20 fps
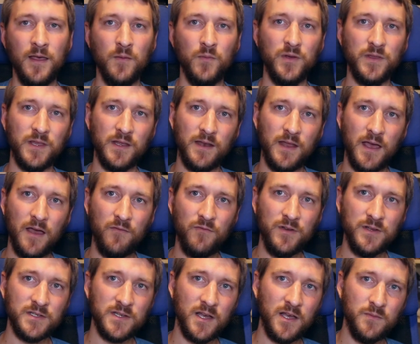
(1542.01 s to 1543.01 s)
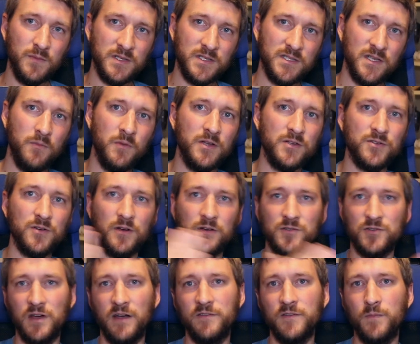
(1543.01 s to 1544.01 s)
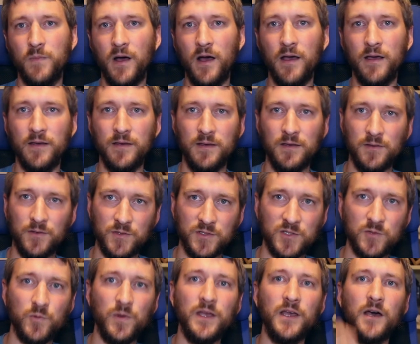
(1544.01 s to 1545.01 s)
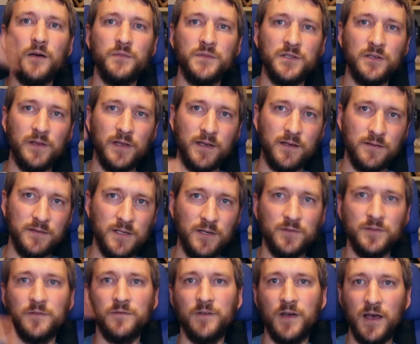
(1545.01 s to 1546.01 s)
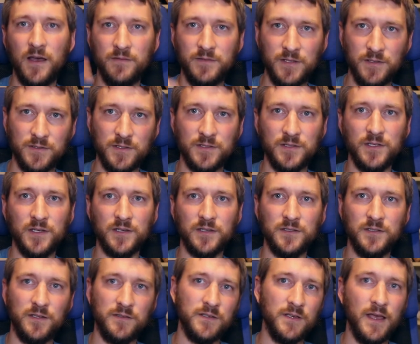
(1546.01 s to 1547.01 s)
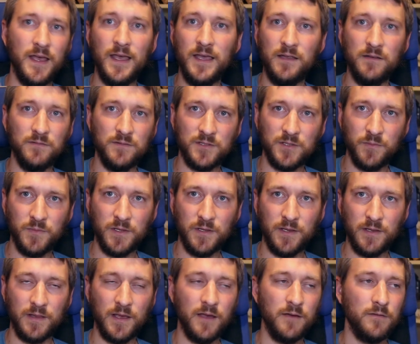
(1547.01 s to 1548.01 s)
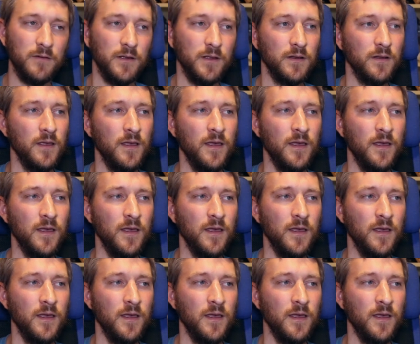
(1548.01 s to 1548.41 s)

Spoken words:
But then every time a semi truck drives by, it'll swing up to like delta 5, delta 6, delta 8, something like that, right?